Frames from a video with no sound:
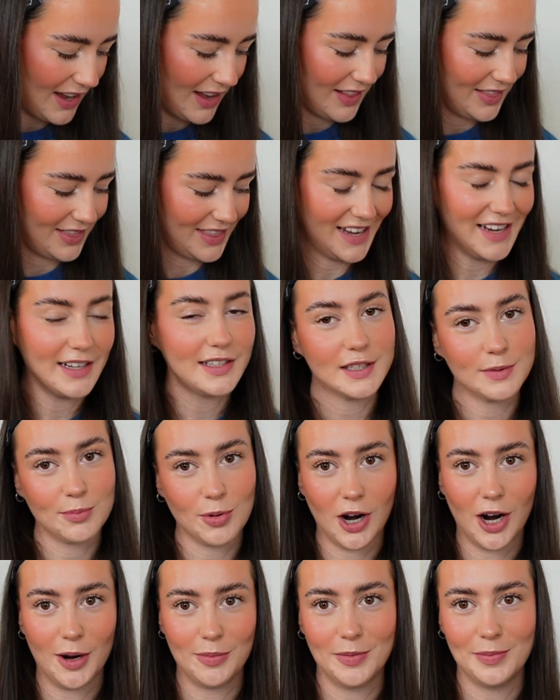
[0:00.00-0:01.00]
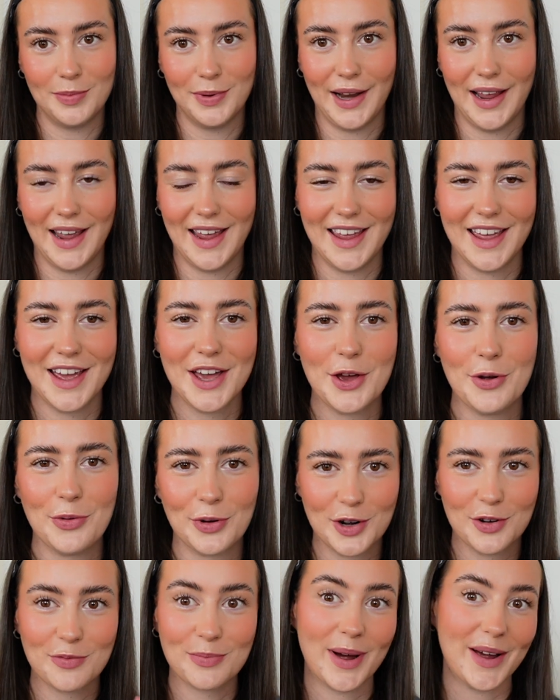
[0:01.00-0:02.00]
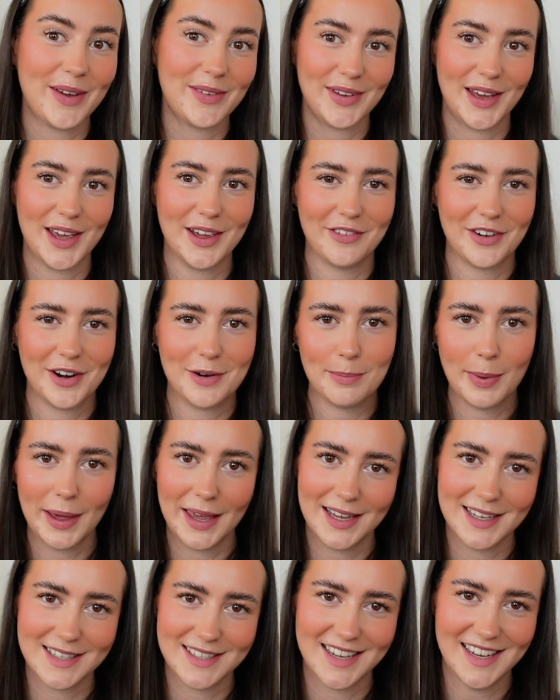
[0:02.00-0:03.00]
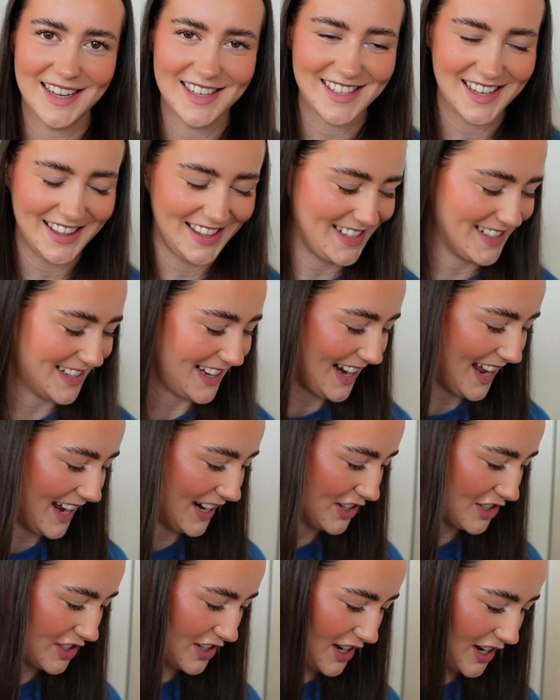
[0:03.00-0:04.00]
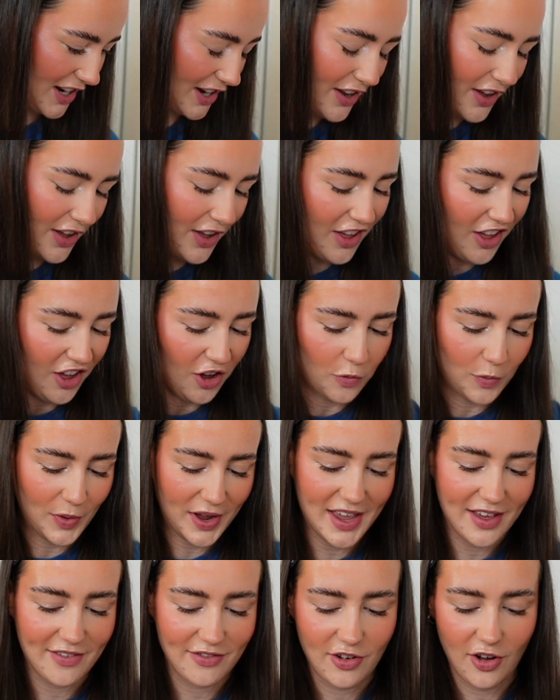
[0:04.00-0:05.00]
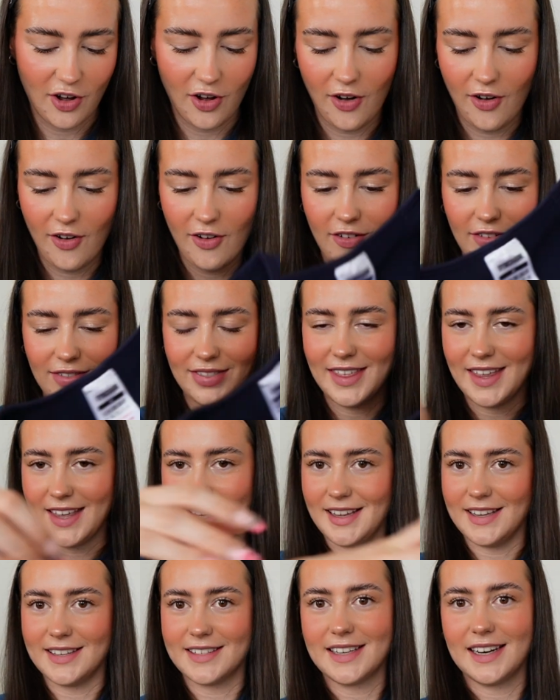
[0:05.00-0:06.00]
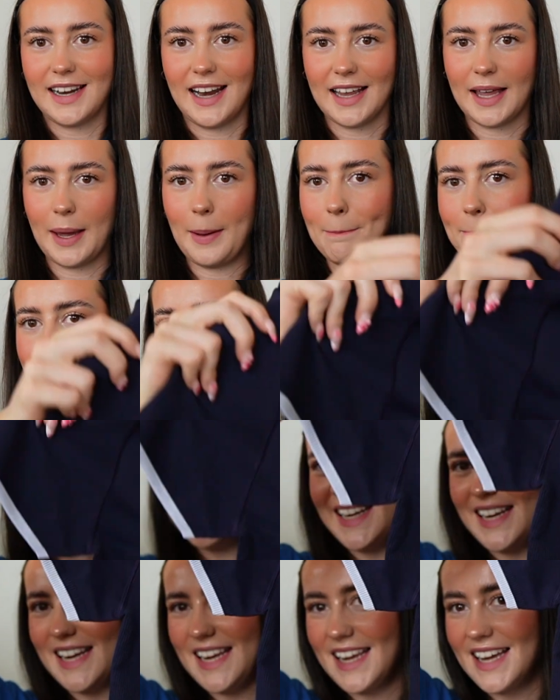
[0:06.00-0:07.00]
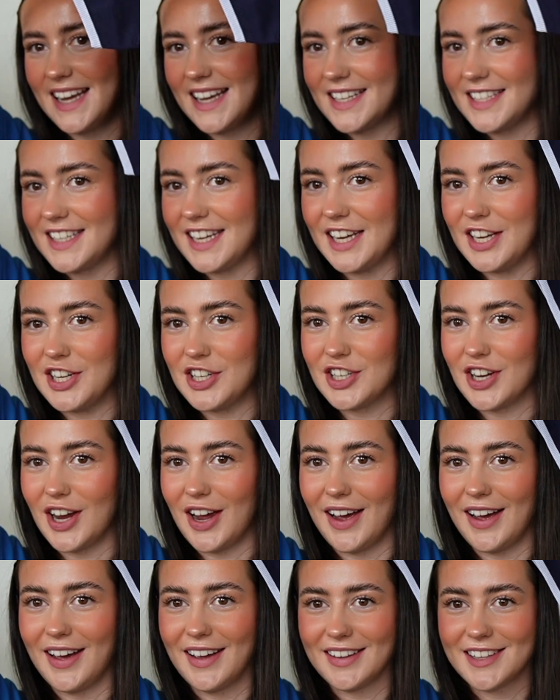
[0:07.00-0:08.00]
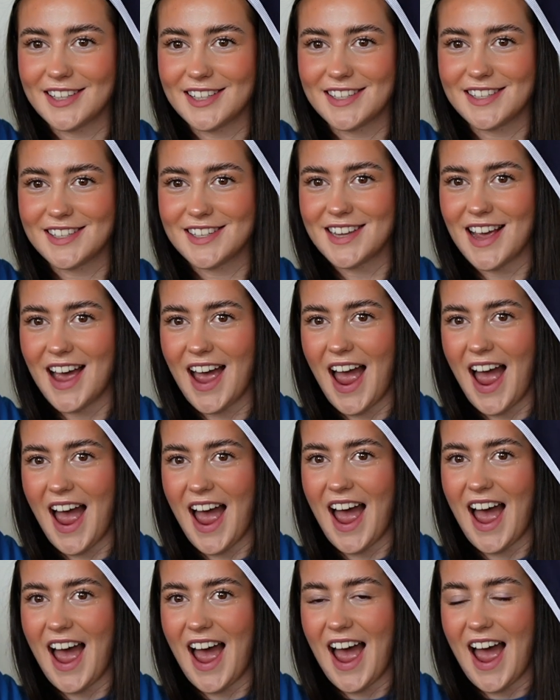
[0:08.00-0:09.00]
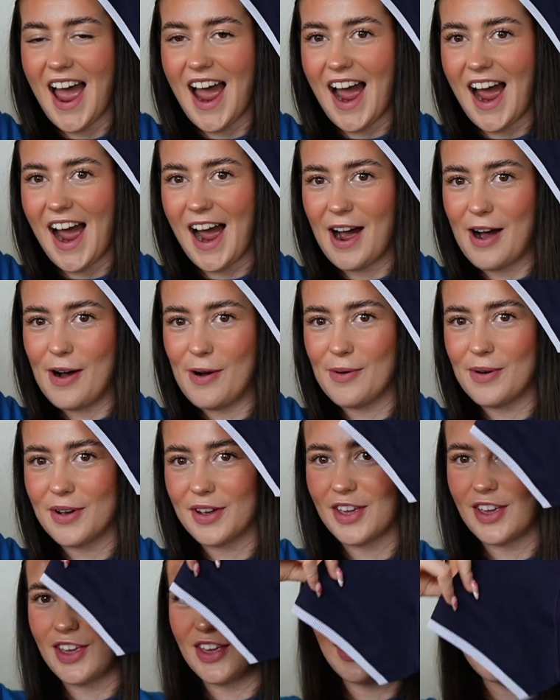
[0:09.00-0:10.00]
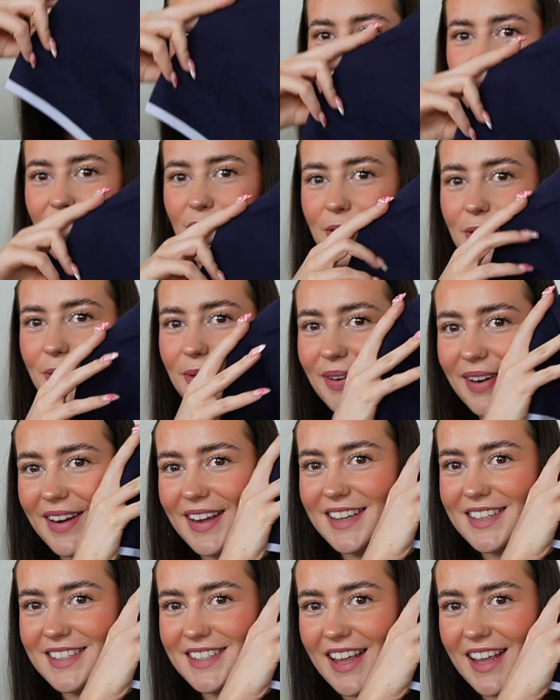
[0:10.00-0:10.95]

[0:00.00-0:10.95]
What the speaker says: This is probably one of my favourite pieces in this collection. We have got these like midi t-shirts. How cute is